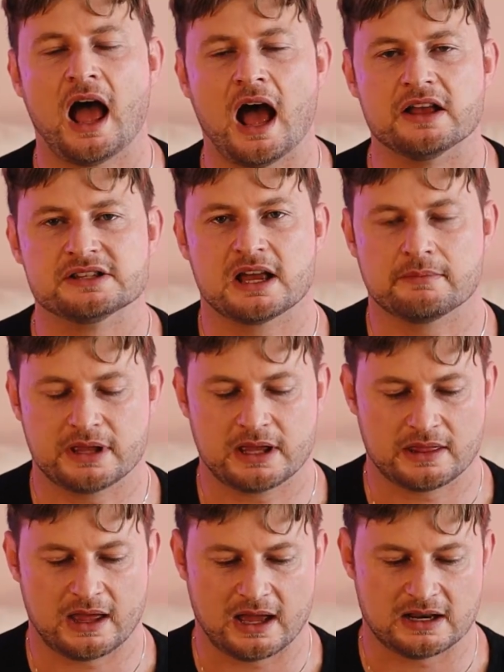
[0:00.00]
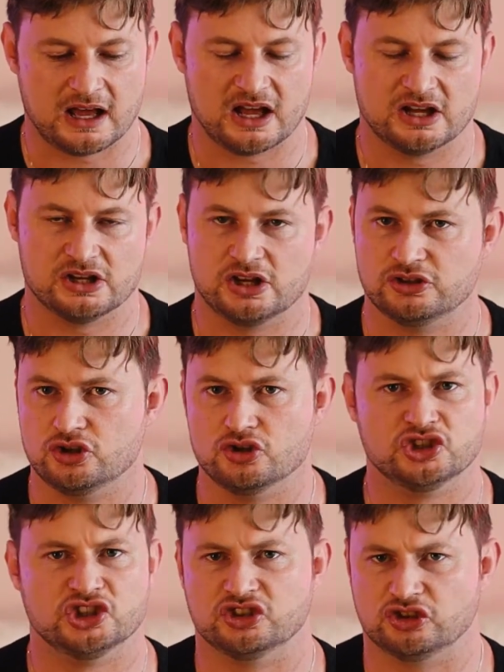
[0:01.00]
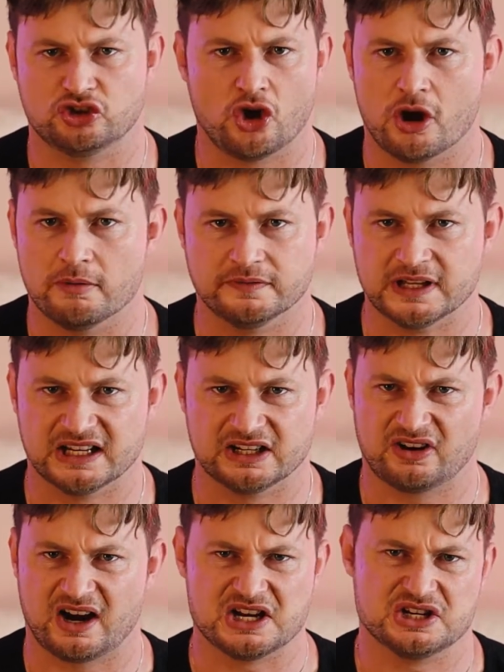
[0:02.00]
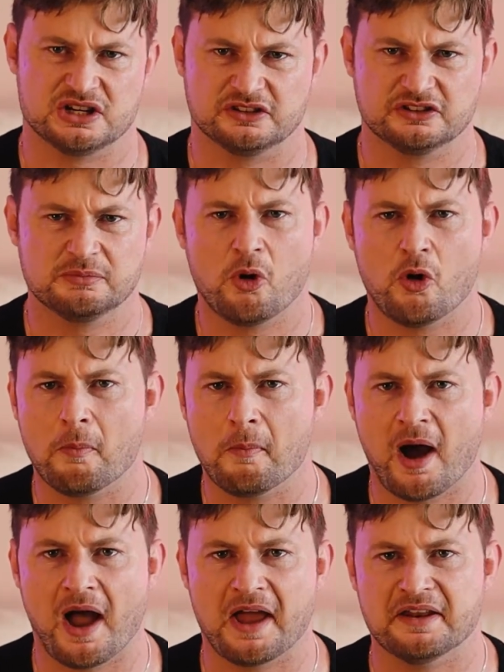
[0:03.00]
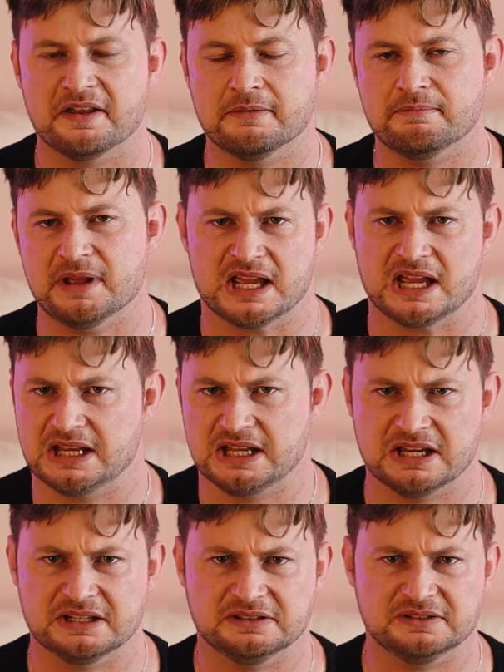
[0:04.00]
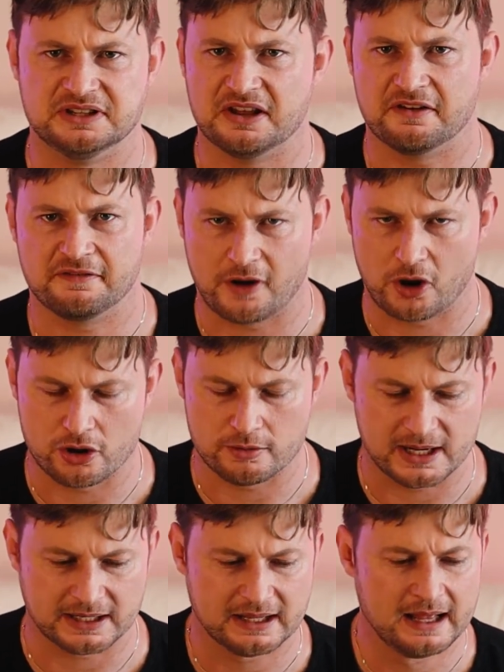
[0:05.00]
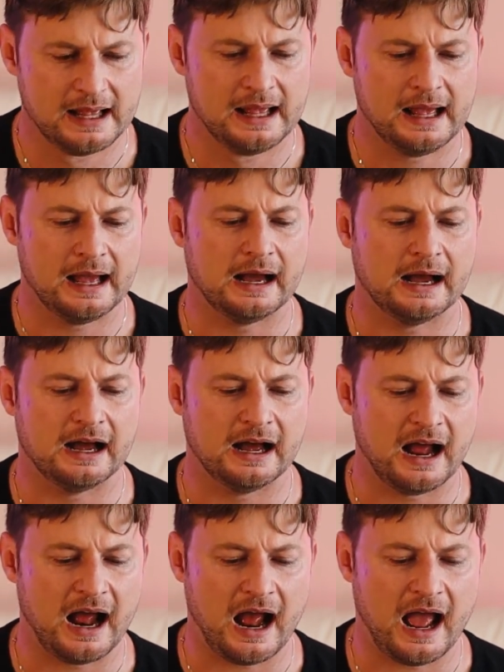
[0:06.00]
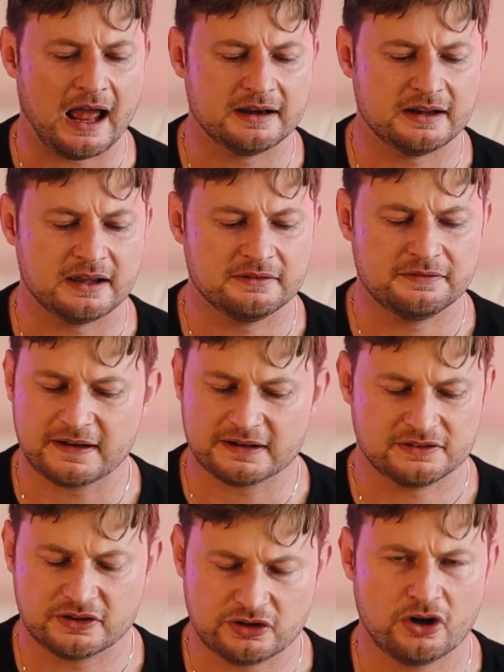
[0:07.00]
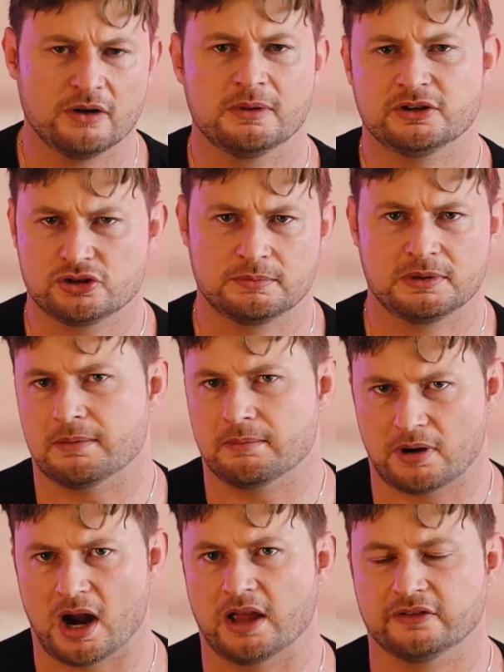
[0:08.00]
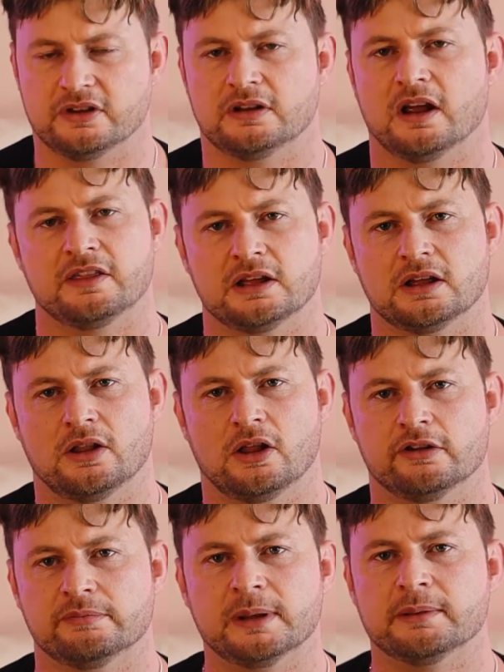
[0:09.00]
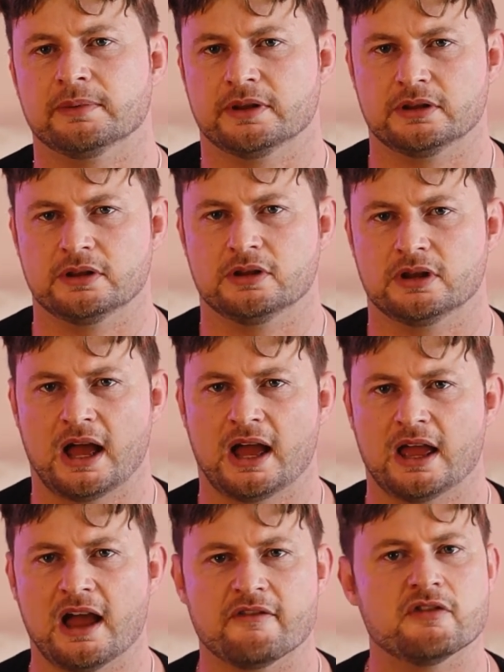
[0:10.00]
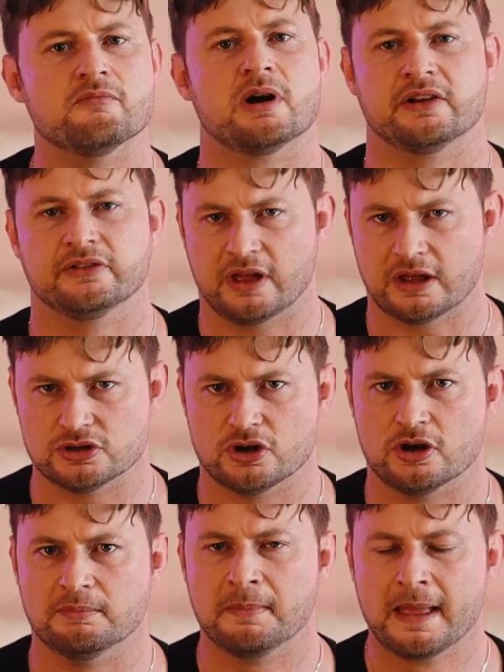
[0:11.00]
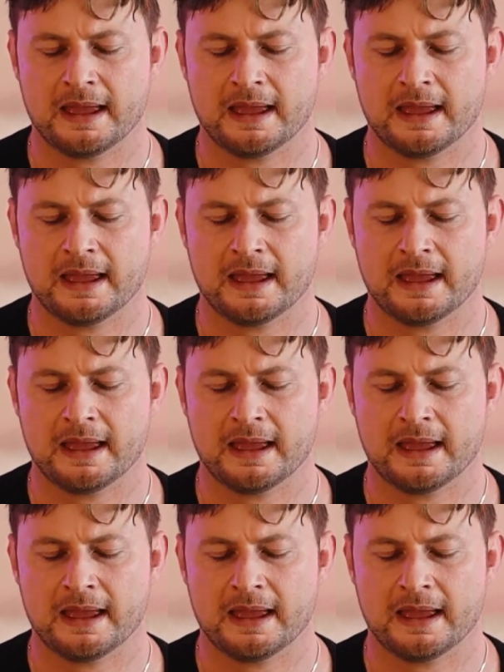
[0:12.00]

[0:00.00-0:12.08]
are something that is used as a term of denigration, small-minded, bigoted, xenophobic, and in fact, it's a term that should be embraced, and I think a lot of people in the UK have embraced that term.